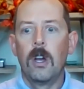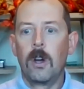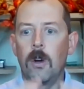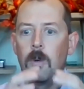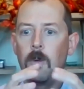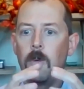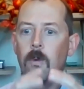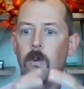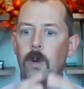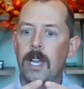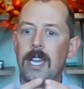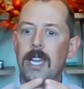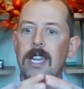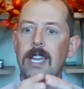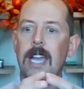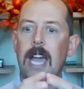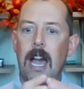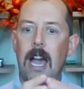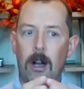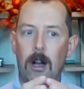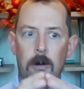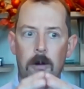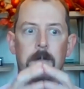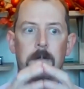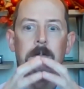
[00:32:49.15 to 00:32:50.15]
We
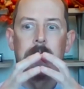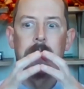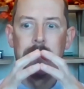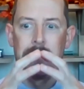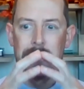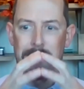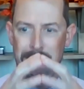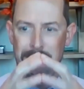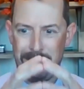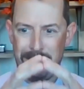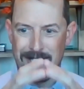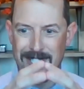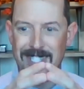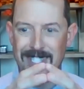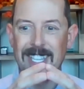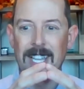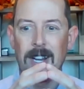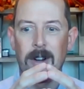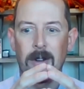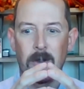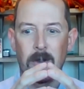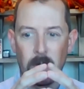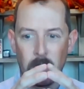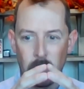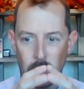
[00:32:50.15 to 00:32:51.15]
help
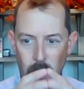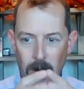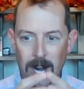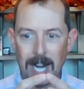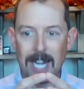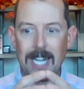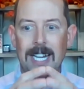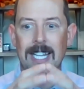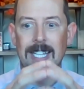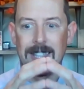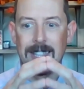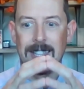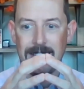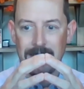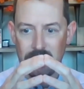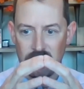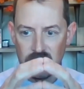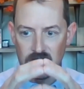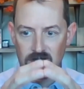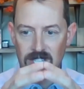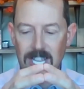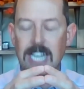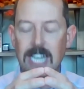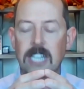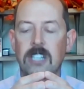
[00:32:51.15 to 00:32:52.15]
sit right at the
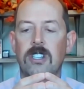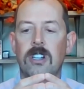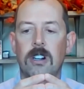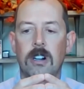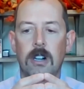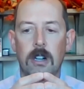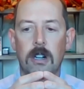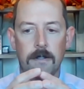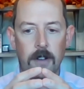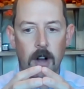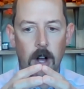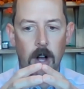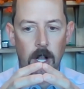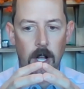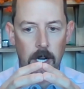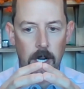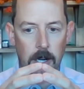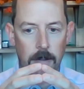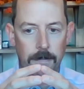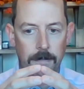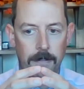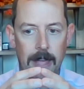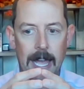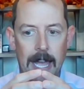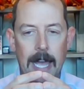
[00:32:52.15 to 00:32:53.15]
center of all
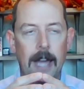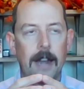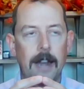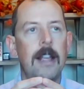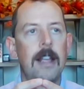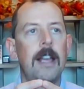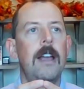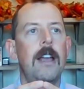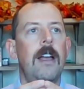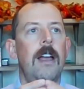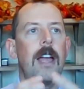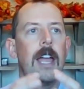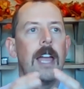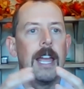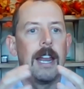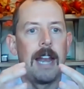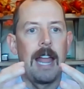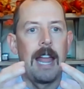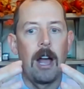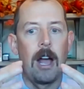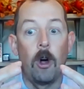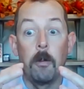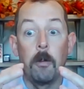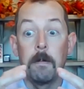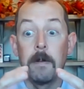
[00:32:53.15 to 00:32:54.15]
of that and
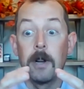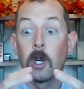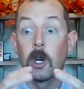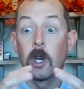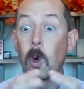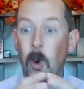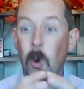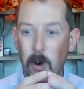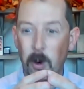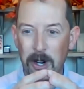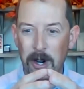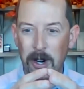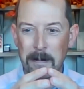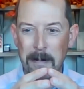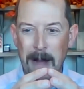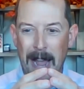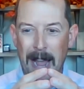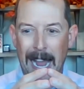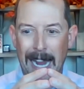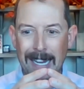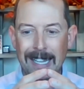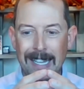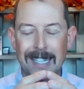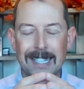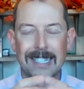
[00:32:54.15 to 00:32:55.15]
help
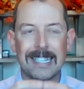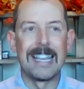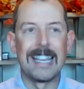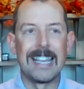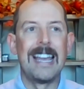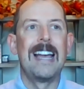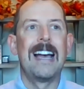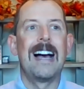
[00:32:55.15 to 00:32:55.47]
quarterback it,